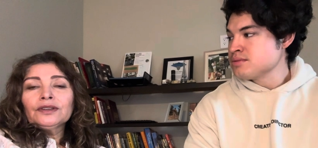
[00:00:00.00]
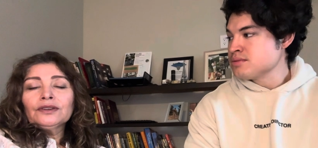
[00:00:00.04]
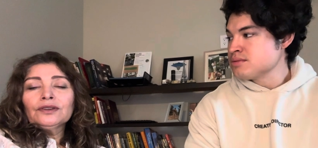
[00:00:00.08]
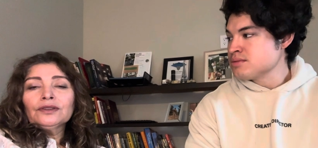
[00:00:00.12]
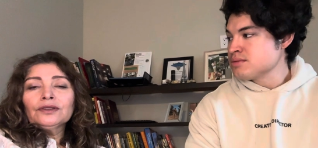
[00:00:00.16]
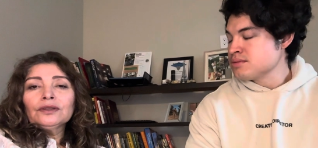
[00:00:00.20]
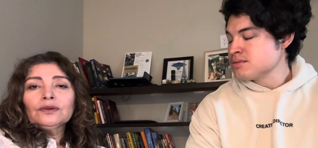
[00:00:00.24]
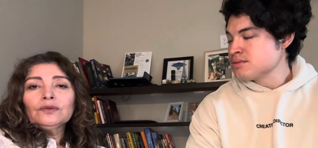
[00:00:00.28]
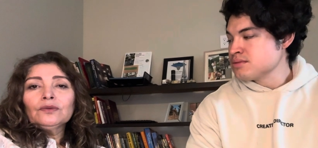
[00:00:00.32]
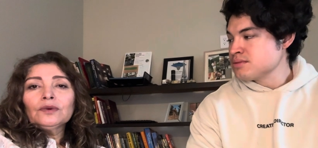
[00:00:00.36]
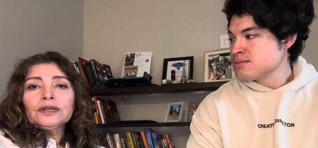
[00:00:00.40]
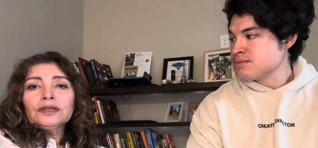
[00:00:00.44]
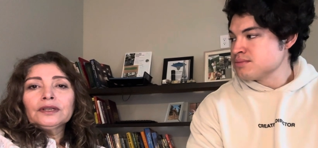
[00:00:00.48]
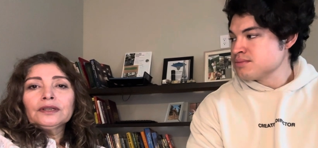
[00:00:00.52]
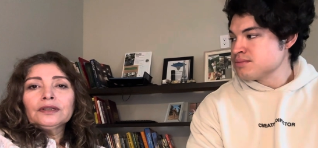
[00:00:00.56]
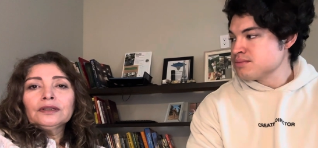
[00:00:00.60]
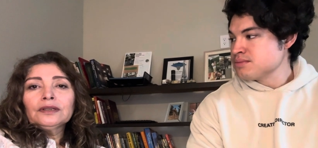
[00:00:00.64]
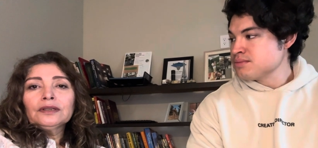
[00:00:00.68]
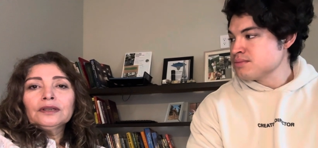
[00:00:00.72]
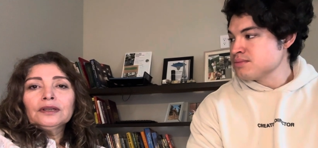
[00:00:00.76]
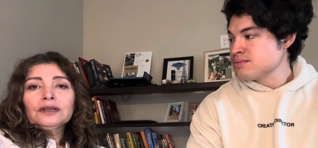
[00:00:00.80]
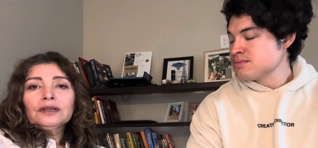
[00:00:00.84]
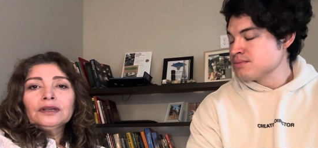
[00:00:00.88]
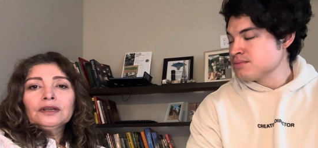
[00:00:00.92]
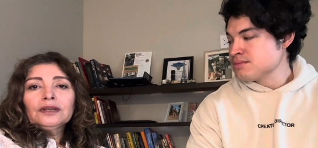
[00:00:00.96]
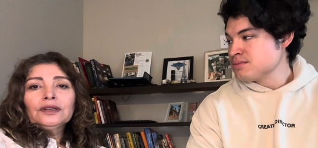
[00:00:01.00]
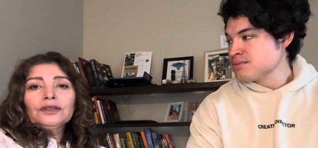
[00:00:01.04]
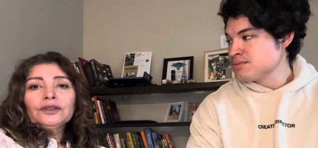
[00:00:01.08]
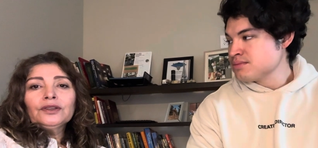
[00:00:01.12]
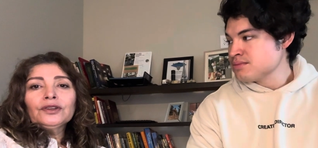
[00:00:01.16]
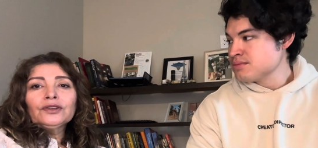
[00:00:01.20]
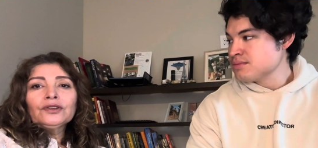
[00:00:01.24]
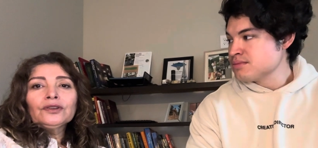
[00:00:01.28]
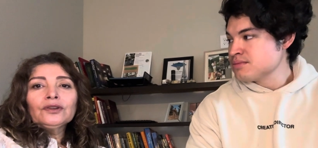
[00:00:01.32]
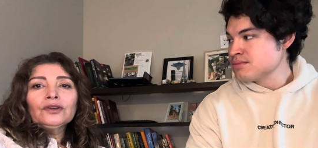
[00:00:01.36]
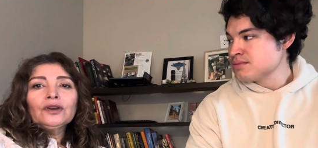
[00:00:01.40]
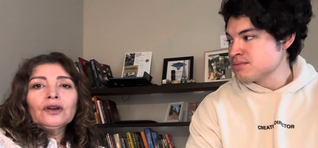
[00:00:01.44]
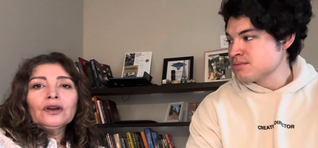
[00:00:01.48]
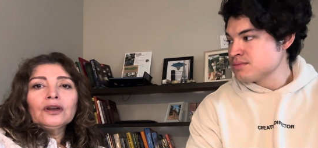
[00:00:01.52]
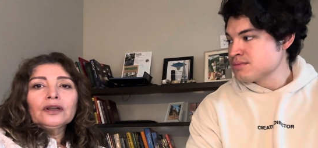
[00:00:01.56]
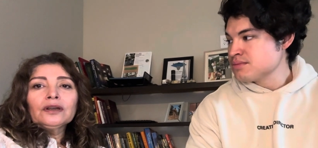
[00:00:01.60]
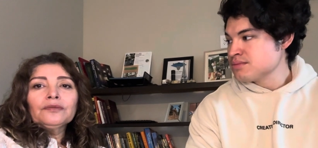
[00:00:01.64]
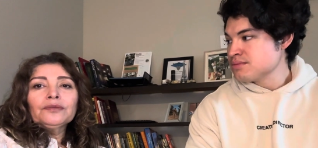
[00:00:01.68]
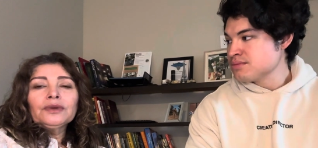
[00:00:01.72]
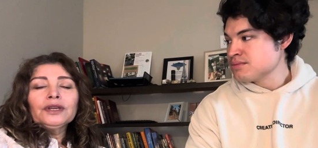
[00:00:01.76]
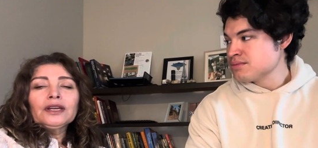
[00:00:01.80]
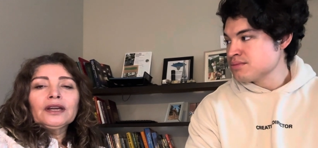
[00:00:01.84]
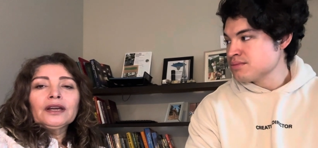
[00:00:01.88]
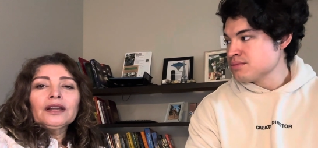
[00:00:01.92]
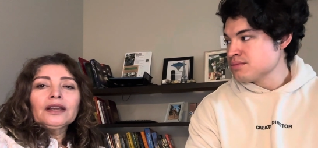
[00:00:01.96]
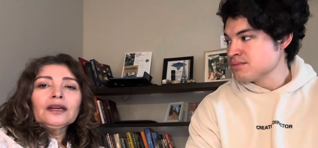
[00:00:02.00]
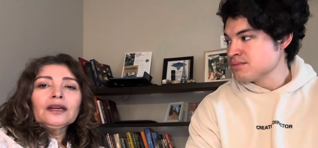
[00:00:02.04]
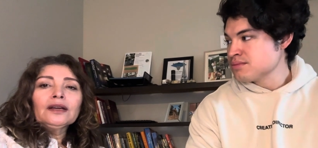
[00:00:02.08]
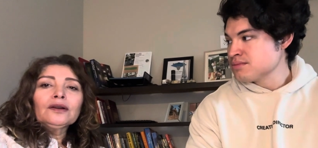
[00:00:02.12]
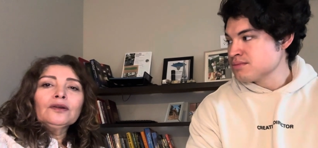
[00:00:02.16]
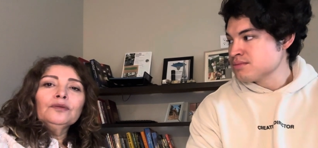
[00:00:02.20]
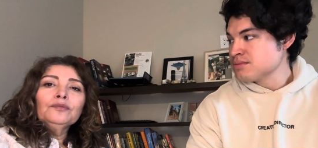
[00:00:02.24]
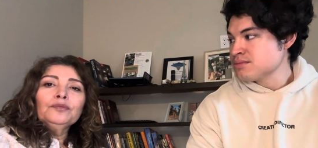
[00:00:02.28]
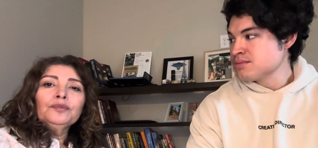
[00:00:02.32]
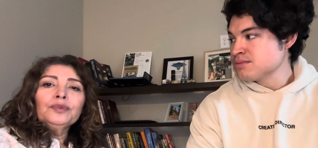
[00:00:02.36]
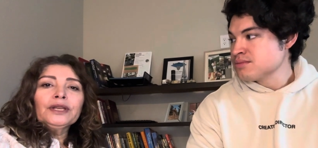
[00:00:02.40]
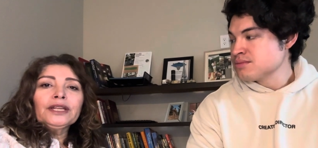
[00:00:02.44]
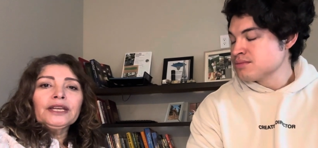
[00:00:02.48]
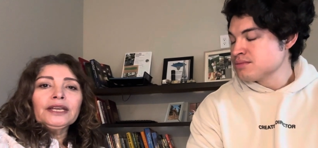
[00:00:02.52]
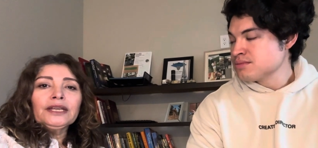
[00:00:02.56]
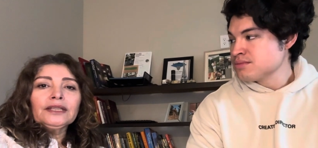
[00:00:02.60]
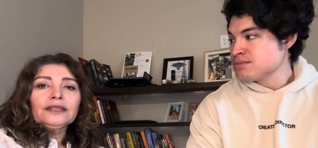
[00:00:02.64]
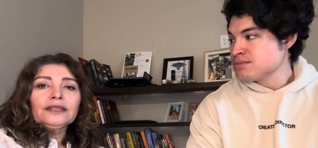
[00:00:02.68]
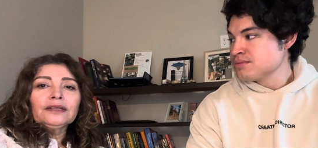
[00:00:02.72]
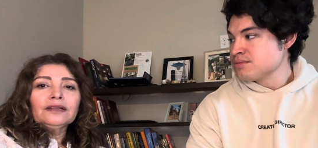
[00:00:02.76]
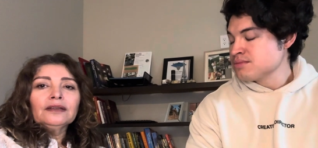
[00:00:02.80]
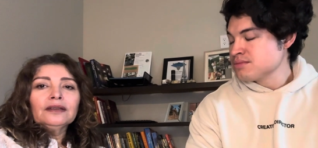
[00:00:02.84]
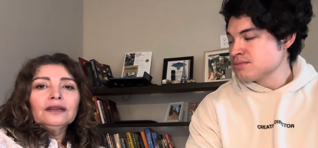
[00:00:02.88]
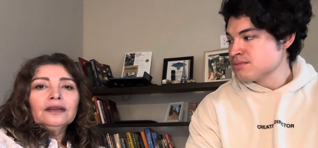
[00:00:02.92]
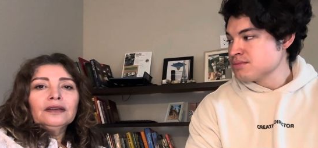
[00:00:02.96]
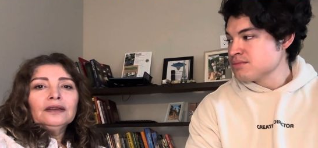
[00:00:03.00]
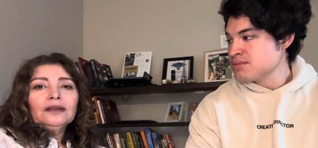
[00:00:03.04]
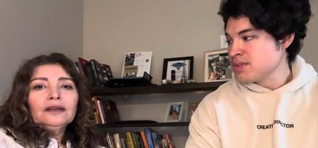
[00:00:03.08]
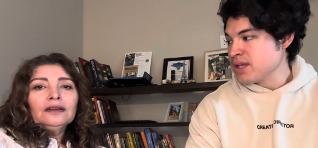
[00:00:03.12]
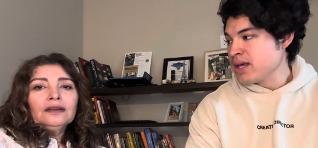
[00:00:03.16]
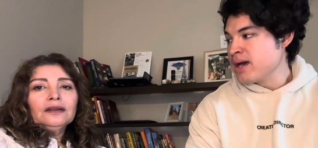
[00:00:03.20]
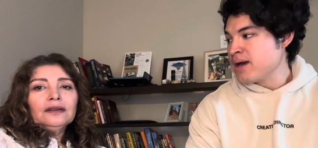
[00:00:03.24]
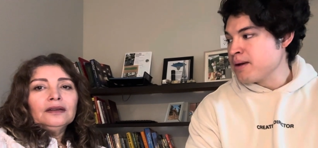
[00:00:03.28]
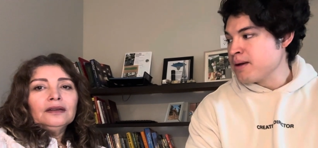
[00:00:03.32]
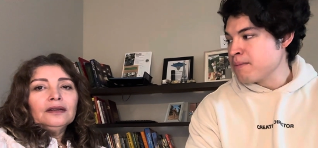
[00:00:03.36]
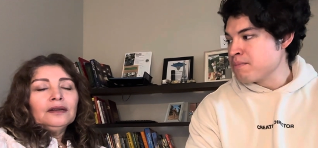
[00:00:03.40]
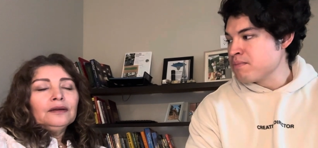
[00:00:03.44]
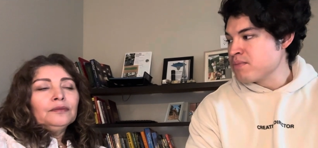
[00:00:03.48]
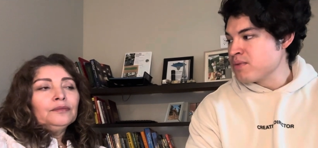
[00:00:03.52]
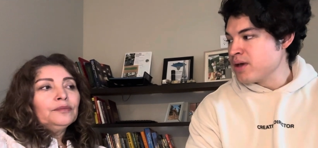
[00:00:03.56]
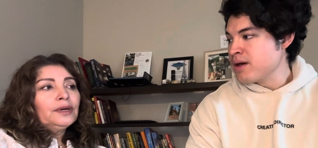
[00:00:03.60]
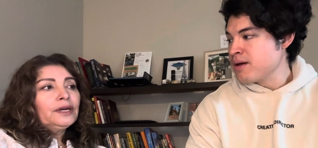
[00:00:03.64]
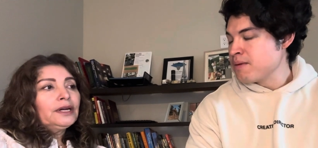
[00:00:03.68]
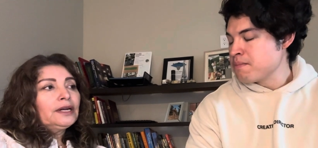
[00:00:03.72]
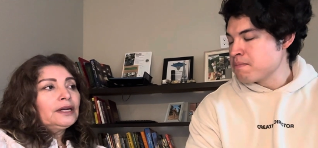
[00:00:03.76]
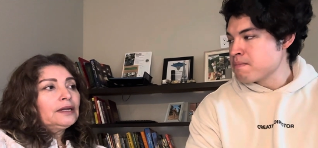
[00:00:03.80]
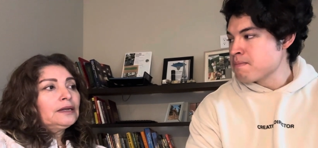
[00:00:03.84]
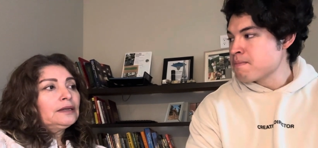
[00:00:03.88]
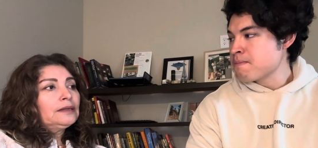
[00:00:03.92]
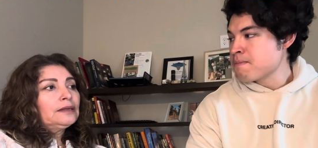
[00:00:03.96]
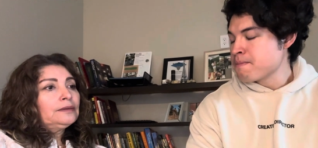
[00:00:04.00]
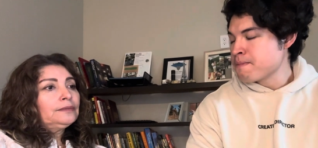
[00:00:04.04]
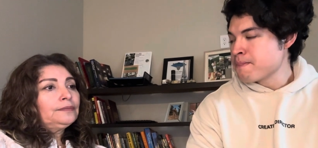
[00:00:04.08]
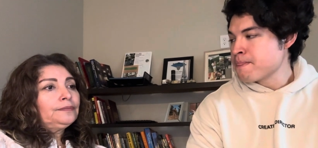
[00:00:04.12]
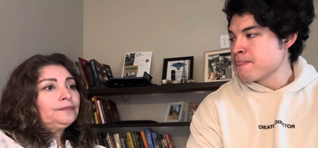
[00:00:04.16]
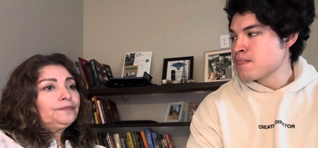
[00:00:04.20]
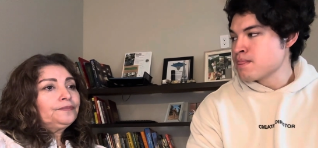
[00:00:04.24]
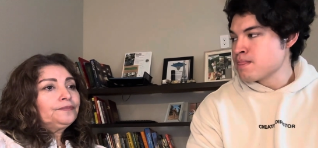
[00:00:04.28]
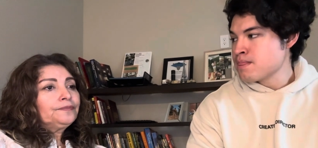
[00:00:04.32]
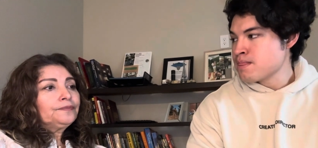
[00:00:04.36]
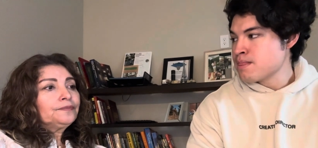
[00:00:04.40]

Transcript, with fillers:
Speaker 1: other one you're not going to be kind of complete yeah, yeah but um